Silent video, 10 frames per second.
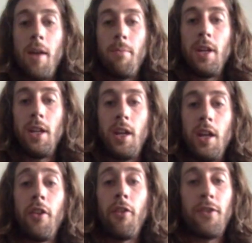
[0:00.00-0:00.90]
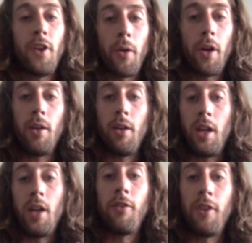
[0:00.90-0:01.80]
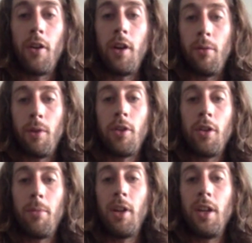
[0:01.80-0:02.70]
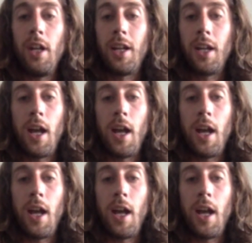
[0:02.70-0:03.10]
might be interfering with your ability to